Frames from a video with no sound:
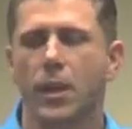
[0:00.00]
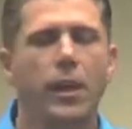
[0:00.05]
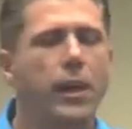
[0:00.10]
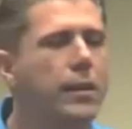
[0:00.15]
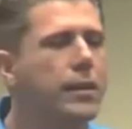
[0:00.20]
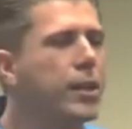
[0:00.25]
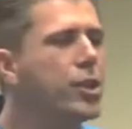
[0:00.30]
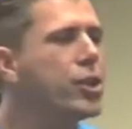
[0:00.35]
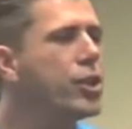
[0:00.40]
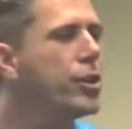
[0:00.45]

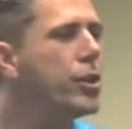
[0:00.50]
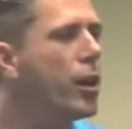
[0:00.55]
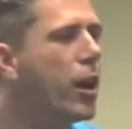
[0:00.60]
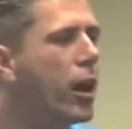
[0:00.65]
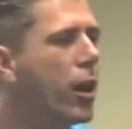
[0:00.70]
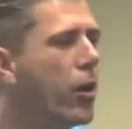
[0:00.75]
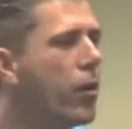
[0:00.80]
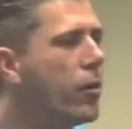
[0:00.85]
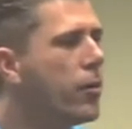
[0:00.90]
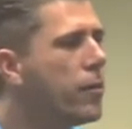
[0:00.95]
Did you
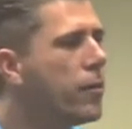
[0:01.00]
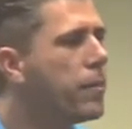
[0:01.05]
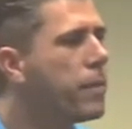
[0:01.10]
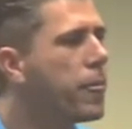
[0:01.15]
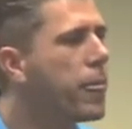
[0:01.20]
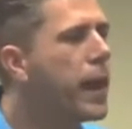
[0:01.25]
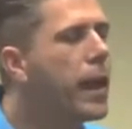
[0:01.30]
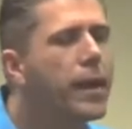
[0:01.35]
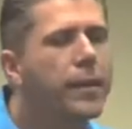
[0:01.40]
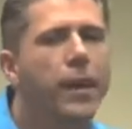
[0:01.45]
know
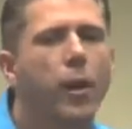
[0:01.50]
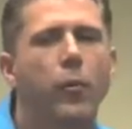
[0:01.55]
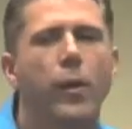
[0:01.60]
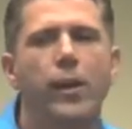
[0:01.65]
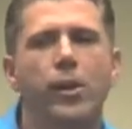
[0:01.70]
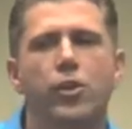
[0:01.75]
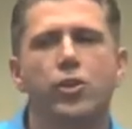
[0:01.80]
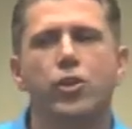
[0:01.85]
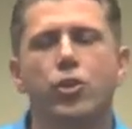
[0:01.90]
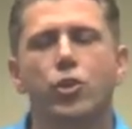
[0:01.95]
that when
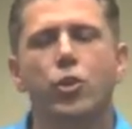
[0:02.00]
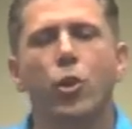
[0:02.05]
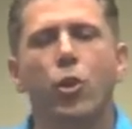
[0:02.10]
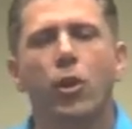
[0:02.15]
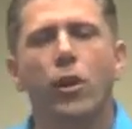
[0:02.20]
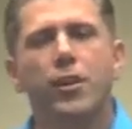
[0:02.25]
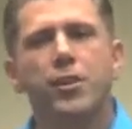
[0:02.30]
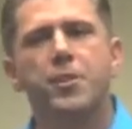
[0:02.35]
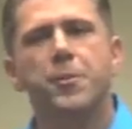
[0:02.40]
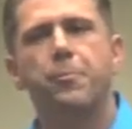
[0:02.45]
you store
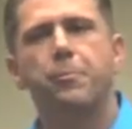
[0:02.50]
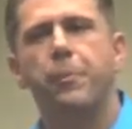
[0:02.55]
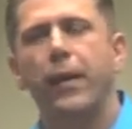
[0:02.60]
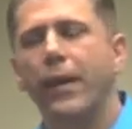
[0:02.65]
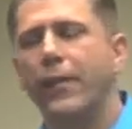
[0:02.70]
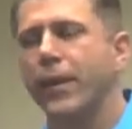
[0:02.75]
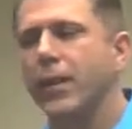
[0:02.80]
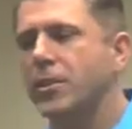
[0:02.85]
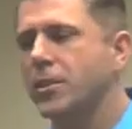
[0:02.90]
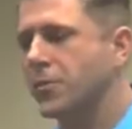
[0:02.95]

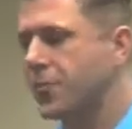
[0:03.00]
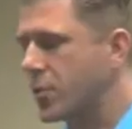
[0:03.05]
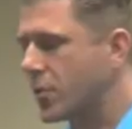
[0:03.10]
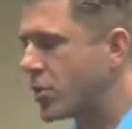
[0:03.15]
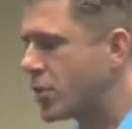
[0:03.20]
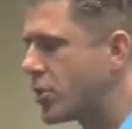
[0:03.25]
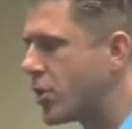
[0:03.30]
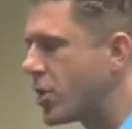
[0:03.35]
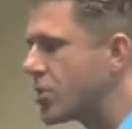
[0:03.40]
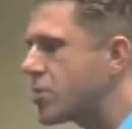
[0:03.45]
asparagus for
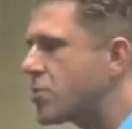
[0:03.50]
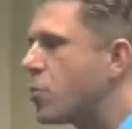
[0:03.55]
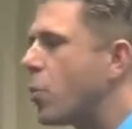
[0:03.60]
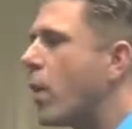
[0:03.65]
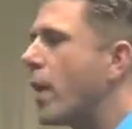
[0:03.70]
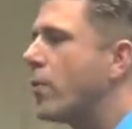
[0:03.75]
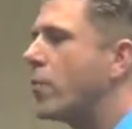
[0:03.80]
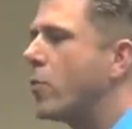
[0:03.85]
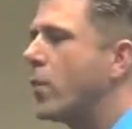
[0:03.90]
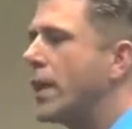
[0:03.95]
just
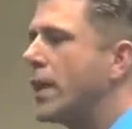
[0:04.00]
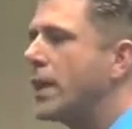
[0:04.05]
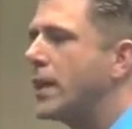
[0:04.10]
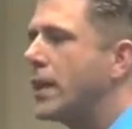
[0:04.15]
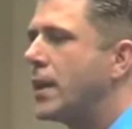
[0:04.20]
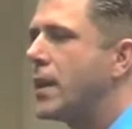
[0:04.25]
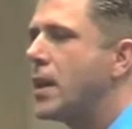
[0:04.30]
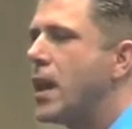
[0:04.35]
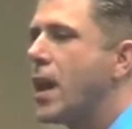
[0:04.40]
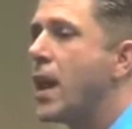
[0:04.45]
one week,
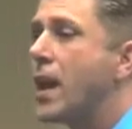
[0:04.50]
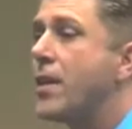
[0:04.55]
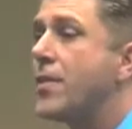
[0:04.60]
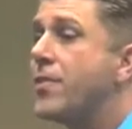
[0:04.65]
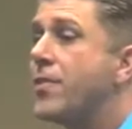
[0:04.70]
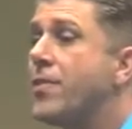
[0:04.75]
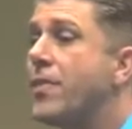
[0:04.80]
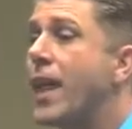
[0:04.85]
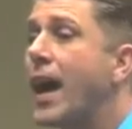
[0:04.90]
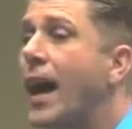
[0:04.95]

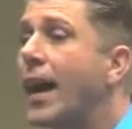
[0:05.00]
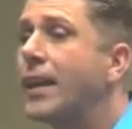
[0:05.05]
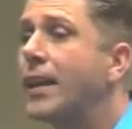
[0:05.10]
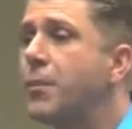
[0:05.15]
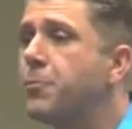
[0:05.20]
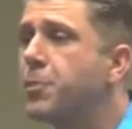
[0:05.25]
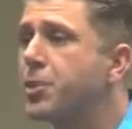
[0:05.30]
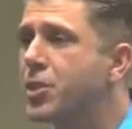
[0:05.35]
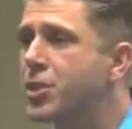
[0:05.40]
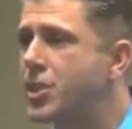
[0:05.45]

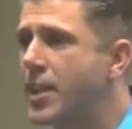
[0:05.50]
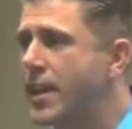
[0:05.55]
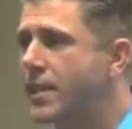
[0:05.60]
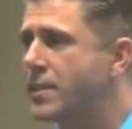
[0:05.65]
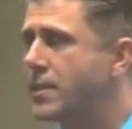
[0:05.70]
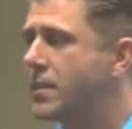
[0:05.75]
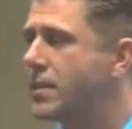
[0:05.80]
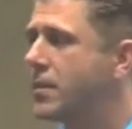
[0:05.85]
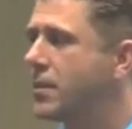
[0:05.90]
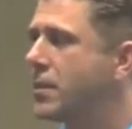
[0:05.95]

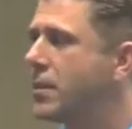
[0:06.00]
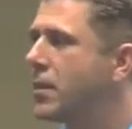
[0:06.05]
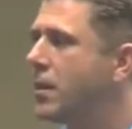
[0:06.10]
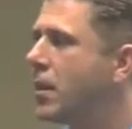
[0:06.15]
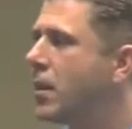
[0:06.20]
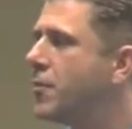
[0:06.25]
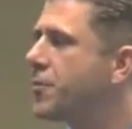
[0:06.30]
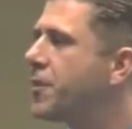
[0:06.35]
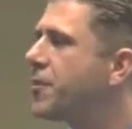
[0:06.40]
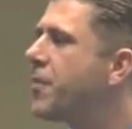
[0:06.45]
90%
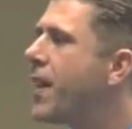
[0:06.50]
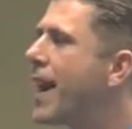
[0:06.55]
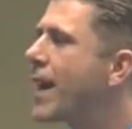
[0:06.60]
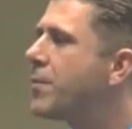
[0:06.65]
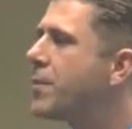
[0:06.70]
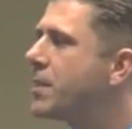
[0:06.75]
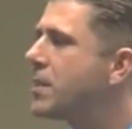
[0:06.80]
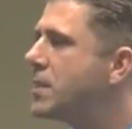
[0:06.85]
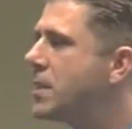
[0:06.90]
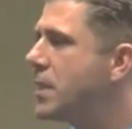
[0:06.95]
of the
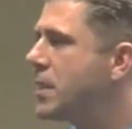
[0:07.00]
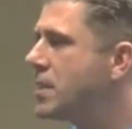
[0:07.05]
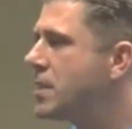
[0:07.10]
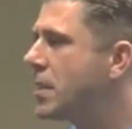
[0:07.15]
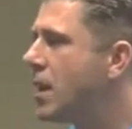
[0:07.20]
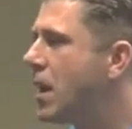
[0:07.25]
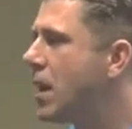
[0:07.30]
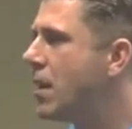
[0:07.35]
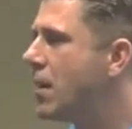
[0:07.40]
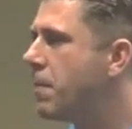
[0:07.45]
vitamin C is
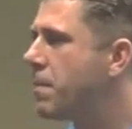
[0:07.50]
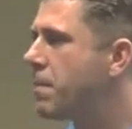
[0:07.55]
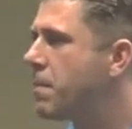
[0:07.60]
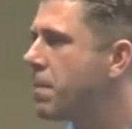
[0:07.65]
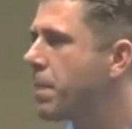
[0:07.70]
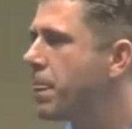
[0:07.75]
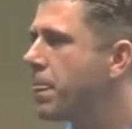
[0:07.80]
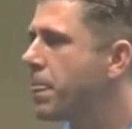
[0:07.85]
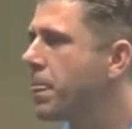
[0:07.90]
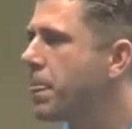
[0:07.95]
gone?
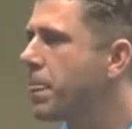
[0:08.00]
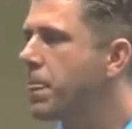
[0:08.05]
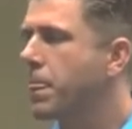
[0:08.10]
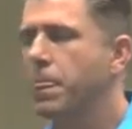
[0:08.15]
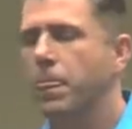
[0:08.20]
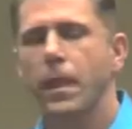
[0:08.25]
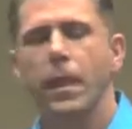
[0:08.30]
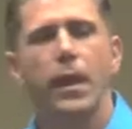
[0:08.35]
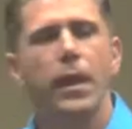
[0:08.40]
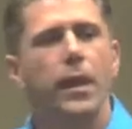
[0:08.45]

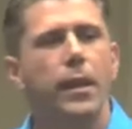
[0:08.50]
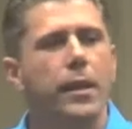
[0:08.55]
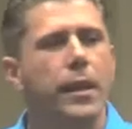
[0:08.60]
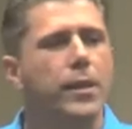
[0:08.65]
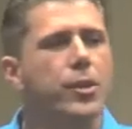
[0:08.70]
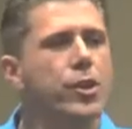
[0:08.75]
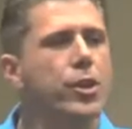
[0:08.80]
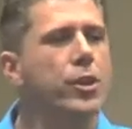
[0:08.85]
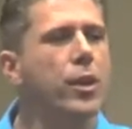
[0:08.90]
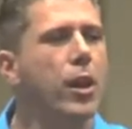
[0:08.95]
Did
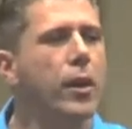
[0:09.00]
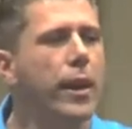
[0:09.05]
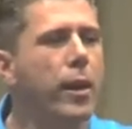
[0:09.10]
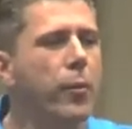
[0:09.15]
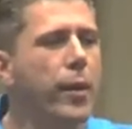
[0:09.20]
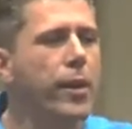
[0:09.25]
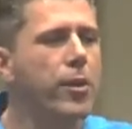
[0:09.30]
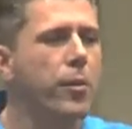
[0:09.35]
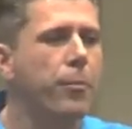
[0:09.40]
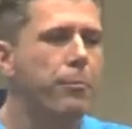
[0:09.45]
you know that
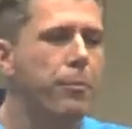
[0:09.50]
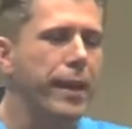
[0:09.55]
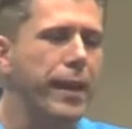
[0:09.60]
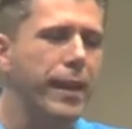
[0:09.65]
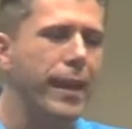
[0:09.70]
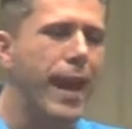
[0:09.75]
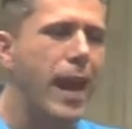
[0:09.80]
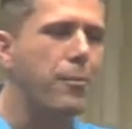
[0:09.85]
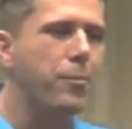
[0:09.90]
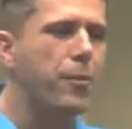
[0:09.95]
when you pick
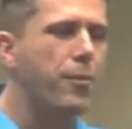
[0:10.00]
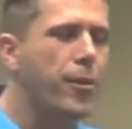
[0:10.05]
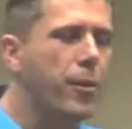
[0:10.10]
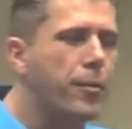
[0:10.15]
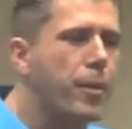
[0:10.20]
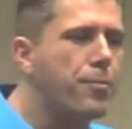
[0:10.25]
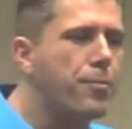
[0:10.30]
an apple from a